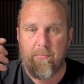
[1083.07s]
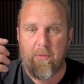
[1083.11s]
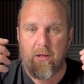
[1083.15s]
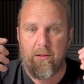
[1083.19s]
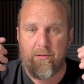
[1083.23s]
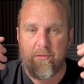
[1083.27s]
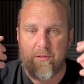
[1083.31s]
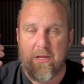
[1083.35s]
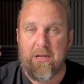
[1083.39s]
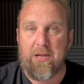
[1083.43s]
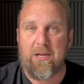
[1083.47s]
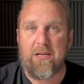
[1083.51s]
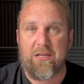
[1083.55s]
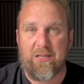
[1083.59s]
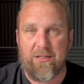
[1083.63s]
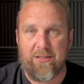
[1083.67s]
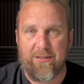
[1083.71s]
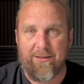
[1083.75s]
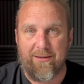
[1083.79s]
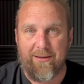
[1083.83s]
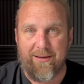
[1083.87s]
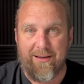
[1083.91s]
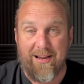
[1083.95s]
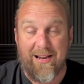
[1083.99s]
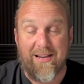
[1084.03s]
this
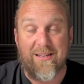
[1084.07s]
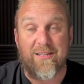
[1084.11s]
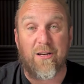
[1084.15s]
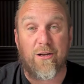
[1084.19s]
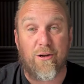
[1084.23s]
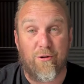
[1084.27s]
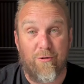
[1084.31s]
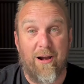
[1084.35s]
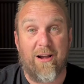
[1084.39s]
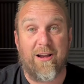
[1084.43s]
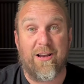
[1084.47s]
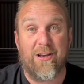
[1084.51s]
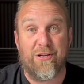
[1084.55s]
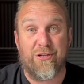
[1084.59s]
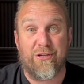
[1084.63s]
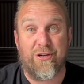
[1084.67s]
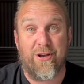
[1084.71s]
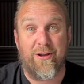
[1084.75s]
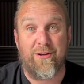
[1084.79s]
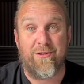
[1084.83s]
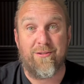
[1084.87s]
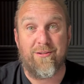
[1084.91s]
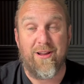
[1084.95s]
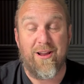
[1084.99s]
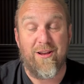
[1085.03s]
is a cracking
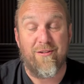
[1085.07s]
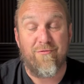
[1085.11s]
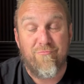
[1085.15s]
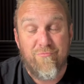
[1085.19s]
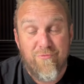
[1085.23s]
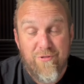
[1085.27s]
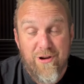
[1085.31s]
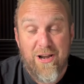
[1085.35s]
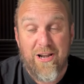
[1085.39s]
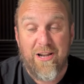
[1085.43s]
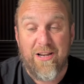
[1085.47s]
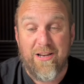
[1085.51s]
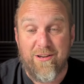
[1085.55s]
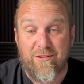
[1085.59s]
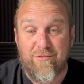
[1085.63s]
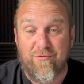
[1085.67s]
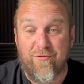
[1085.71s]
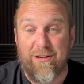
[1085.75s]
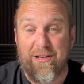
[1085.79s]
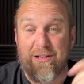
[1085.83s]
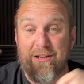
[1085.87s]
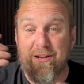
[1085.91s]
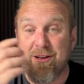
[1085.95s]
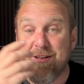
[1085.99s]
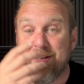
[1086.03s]
tune. It really is
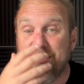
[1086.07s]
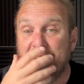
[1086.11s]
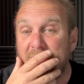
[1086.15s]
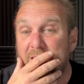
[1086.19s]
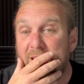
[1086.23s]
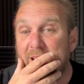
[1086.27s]
really good.